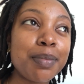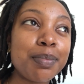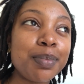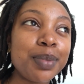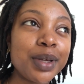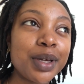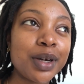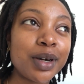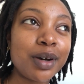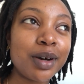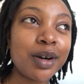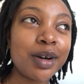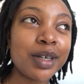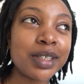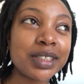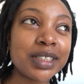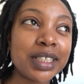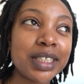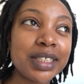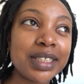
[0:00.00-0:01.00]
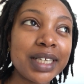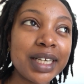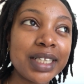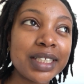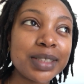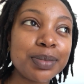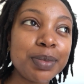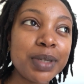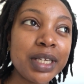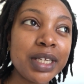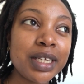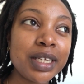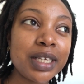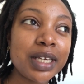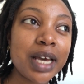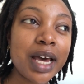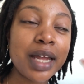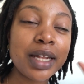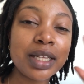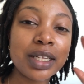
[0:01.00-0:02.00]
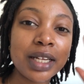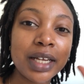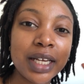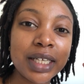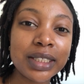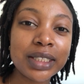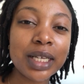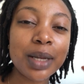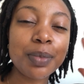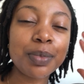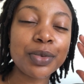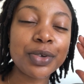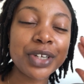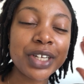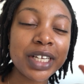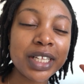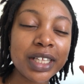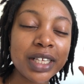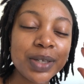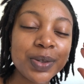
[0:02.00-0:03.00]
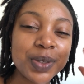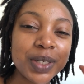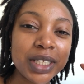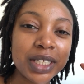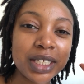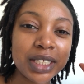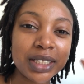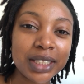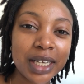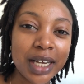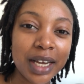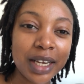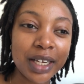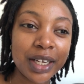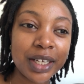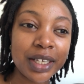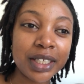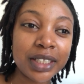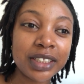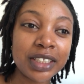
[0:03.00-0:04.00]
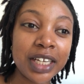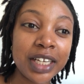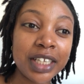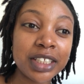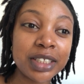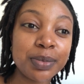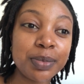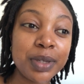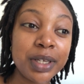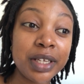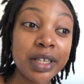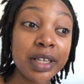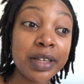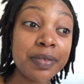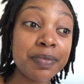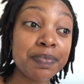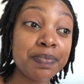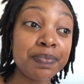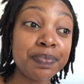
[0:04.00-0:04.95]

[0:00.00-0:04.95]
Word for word: because it takes me, unless I'm really, really tired, it takes me